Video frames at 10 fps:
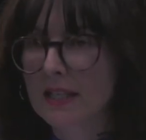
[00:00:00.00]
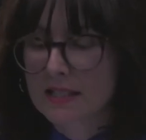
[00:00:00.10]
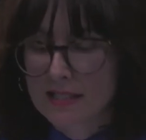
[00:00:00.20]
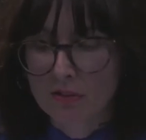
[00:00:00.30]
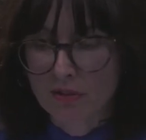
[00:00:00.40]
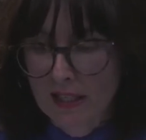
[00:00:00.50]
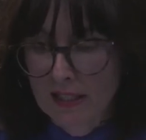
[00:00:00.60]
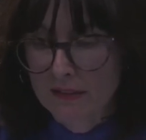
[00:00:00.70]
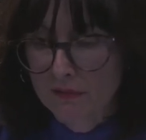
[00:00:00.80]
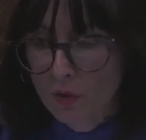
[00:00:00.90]

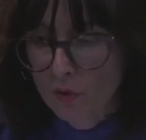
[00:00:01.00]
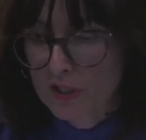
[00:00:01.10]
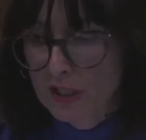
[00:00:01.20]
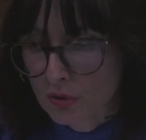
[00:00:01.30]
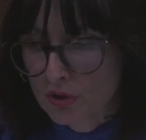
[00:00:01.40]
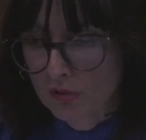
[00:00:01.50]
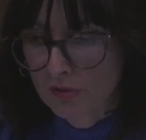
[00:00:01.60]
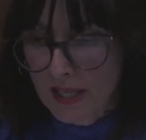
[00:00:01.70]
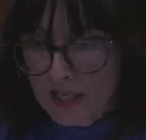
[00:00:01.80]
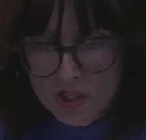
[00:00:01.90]
integrally involved social
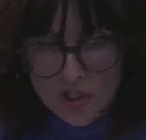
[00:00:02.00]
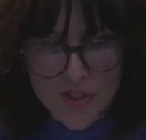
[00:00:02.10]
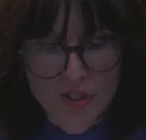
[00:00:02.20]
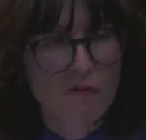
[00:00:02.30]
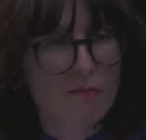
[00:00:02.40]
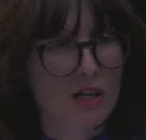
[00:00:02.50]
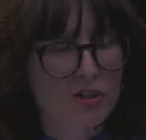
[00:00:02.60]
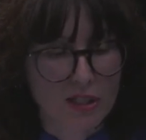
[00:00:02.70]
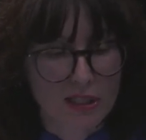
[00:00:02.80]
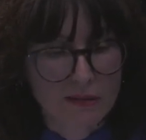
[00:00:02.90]
relations of
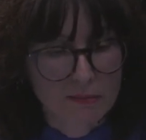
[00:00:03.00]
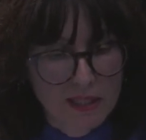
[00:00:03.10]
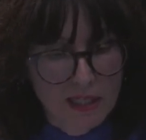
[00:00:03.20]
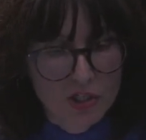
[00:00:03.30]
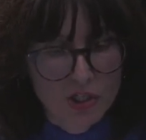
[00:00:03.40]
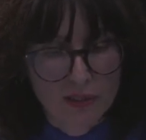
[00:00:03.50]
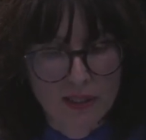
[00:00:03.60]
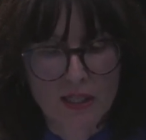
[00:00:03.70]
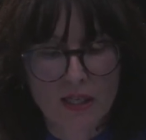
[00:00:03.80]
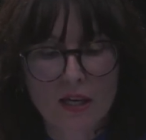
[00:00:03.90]
patriarchal domination.
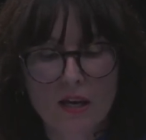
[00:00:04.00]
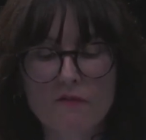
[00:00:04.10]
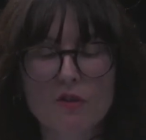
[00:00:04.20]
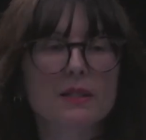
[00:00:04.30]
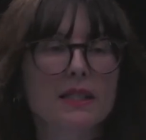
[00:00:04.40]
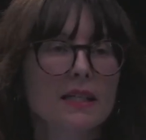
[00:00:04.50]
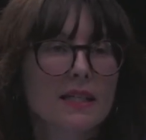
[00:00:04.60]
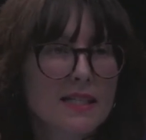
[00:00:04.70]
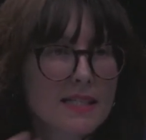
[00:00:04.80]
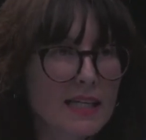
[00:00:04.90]
From the
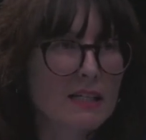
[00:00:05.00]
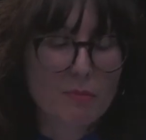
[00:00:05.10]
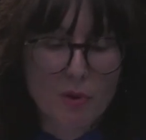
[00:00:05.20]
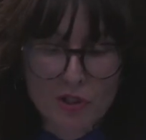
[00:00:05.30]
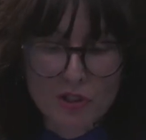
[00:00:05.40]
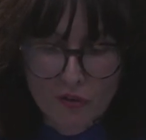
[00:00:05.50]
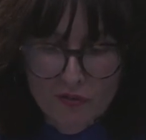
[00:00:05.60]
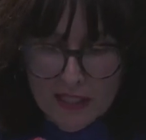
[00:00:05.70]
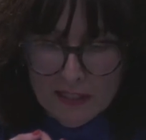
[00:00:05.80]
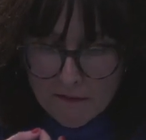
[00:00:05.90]
standpoint
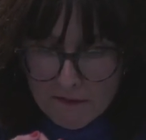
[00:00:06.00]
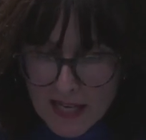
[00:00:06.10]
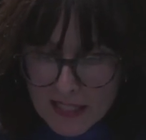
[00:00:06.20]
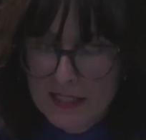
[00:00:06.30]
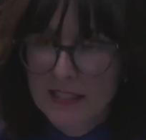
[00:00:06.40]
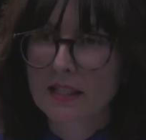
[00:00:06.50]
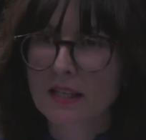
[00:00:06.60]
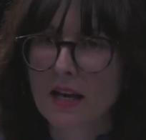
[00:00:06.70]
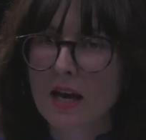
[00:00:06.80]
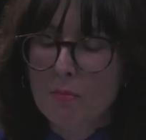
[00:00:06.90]
of the effect,
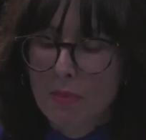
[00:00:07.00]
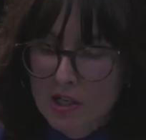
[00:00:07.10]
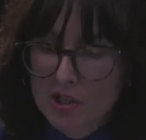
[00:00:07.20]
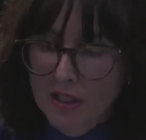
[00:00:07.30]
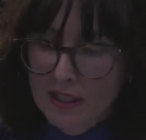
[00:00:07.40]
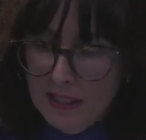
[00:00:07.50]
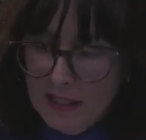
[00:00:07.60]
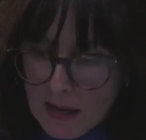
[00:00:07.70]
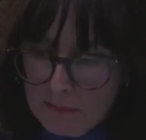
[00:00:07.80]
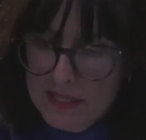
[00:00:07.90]
patriarchy in
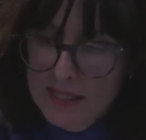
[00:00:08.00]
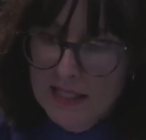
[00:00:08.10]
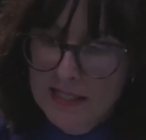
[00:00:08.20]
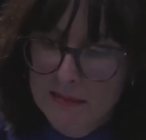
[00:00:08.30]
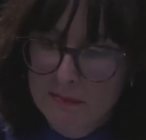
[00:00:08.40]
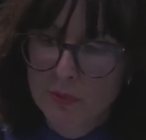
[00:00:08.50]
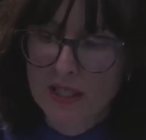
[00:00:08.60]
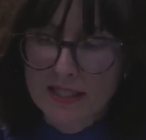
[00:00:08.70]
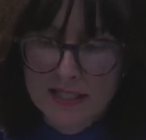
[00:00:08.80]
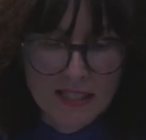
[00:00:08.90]
capitalism, we
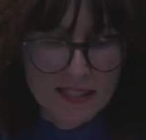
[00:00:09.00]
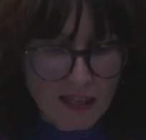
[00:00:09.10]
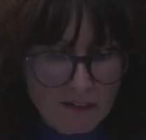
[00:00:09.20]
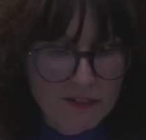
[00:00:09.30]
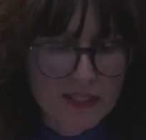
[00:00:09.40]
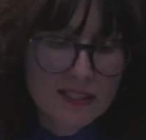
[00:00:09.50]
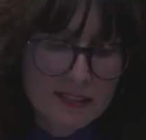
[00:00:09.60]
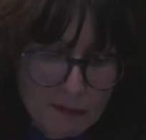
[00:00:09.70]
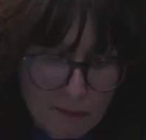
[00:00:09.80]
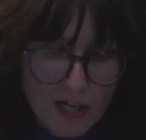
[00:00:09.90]
can say definitely
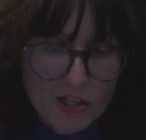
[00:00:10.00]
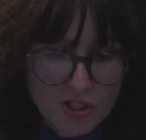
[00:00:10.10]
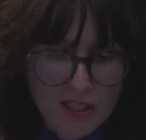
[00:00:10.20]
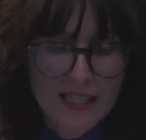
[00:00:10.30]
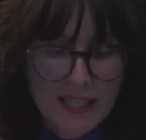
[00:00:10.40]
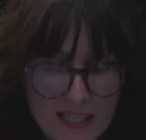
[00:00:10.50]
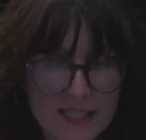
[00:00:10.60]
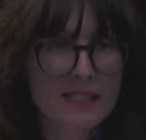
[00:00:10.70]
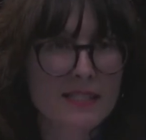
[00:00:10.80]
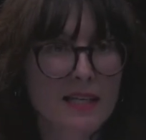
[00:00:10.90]
that patriarchy
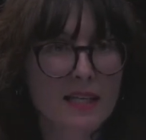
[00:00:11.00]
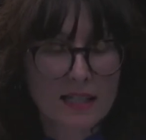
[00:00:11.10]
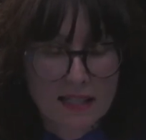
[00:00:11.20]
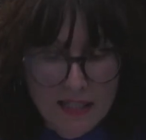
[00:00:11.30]
is a